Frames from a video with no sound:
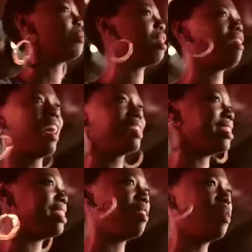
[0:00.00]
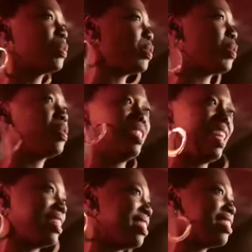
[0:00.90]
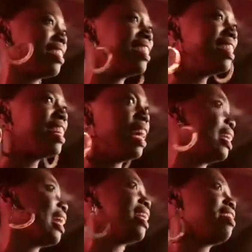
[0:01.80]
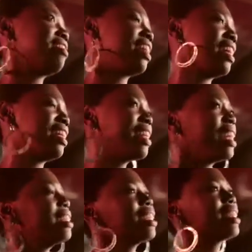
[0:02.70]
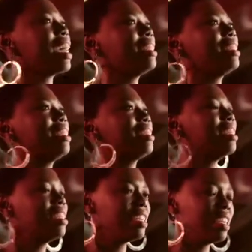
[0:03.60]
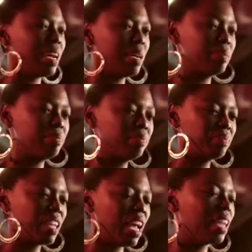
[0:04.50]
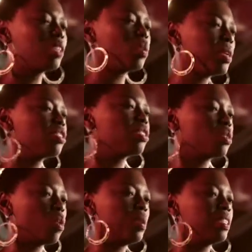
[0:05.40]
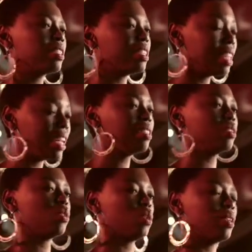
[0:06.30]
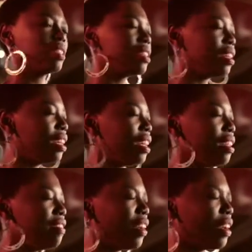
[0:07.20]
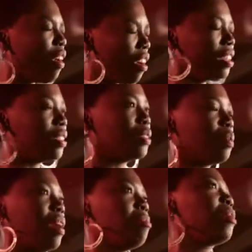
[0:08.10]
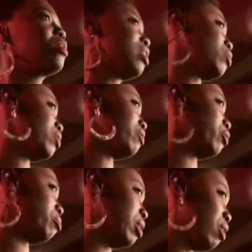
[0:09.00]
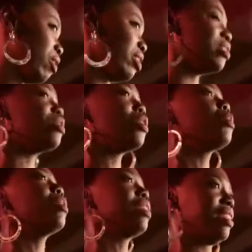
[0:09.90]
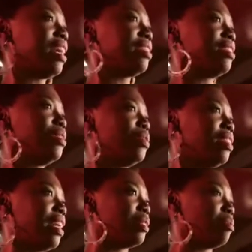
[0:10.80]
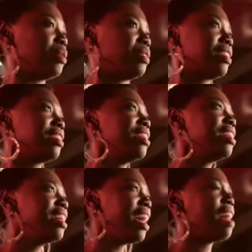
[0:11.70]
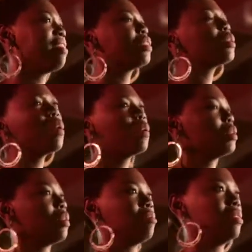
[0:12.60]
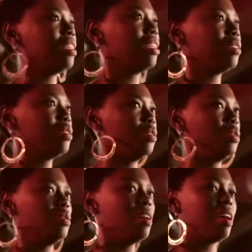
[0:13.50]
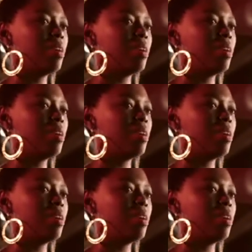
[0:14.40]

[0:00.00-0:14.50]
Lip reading: we are actually all so connected. And I love that. That is exciting. And it's always telling the stories in a very honest way, because I know if you're being honest, you will connect to the next person. And that's always what I'm seeking to do,